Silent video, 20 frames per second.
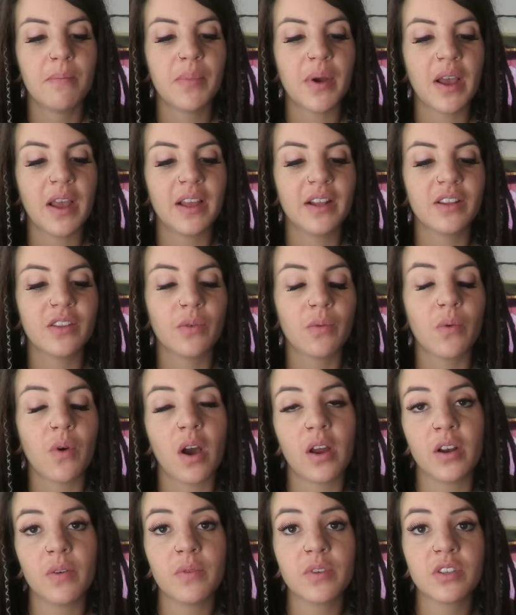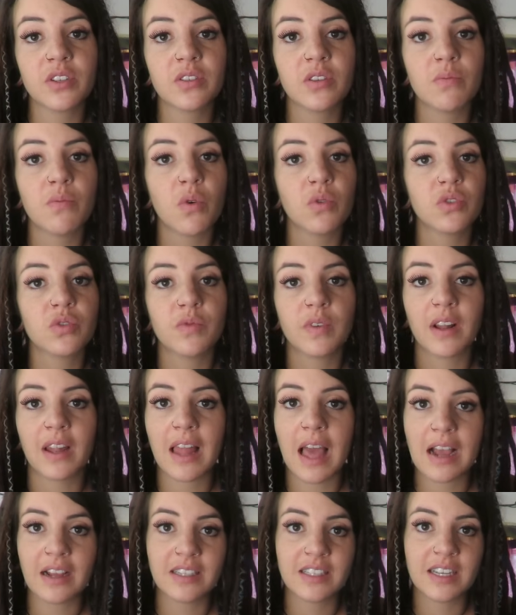but the water was the most
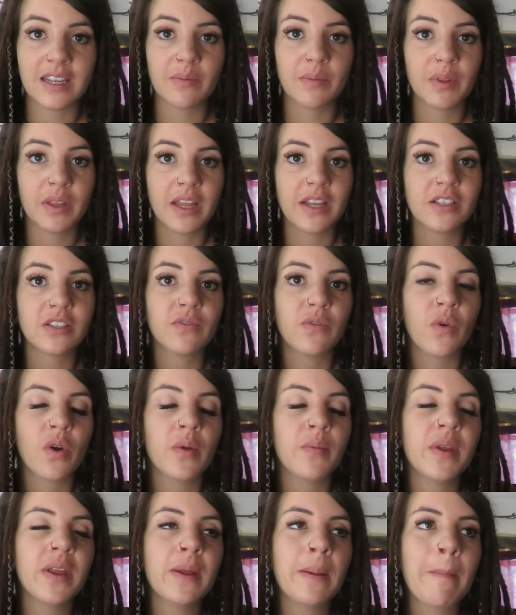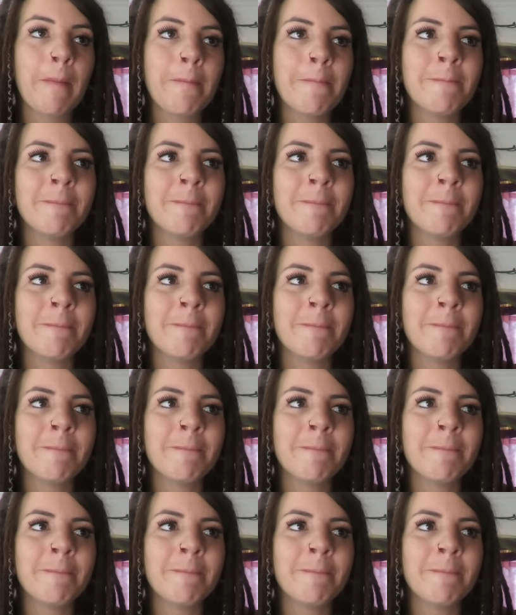relaxing place for me.